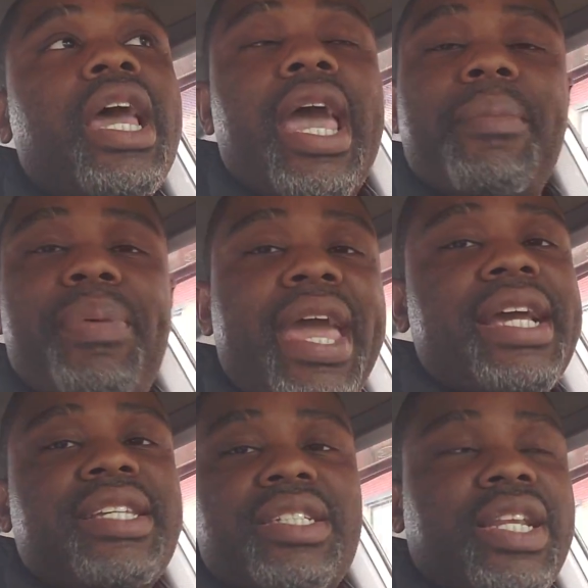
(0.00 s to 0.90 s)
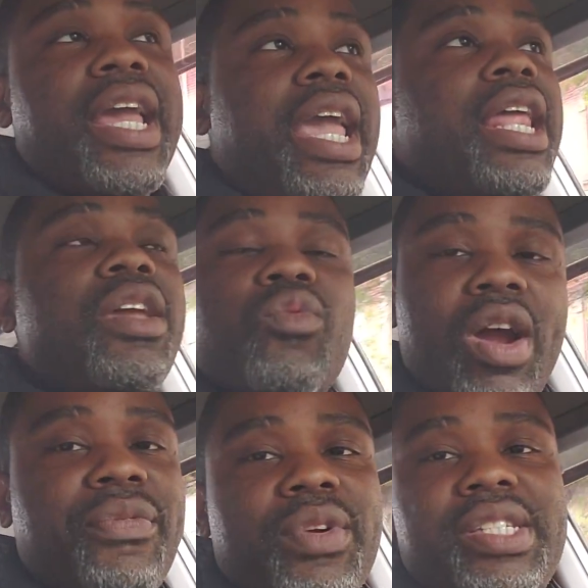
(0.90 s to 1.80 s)
and pay attention to any
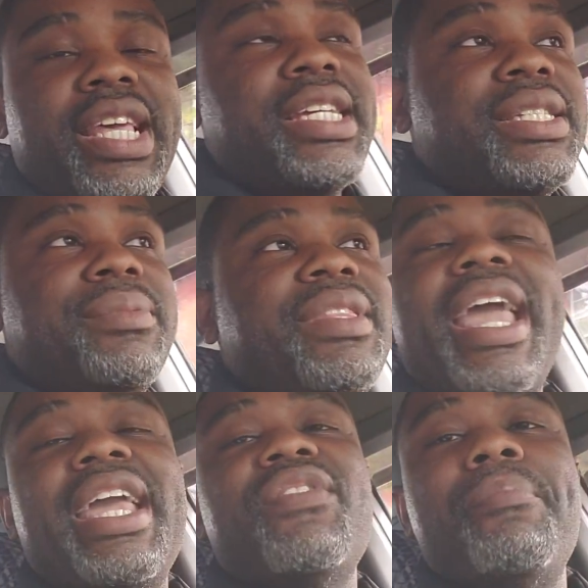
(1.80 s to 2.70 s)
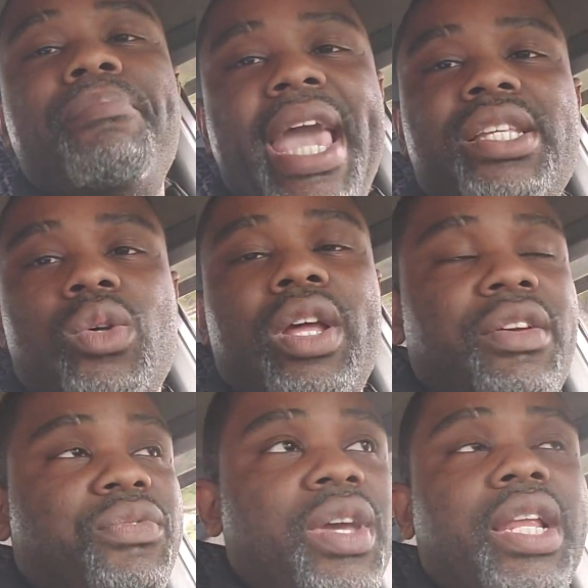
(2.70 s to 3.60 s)
reference they even make to an
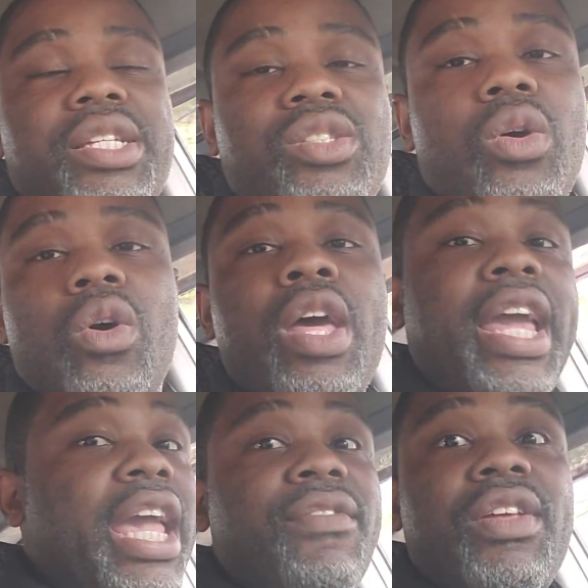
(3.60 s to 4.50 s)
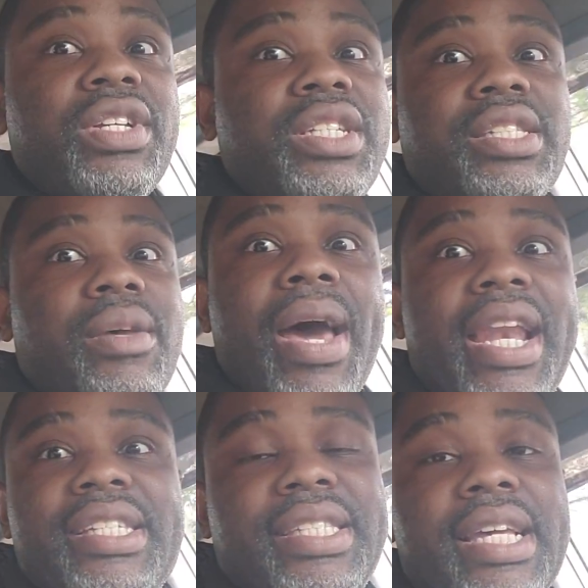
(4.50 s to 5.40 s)
Infinity Stone, even if it's just
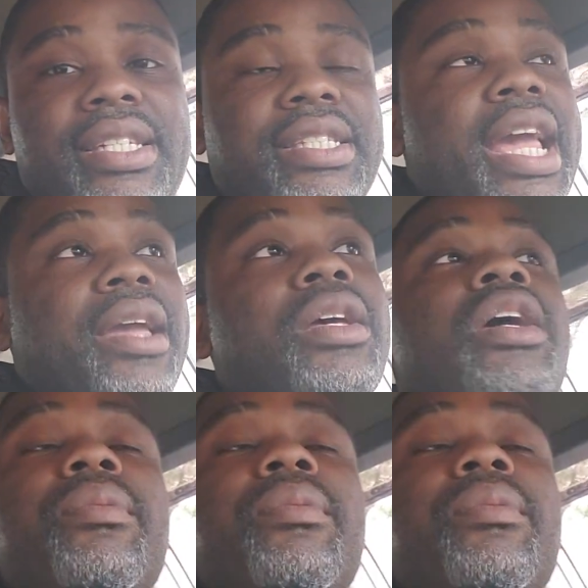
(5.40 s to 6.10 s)
somebody that says his name.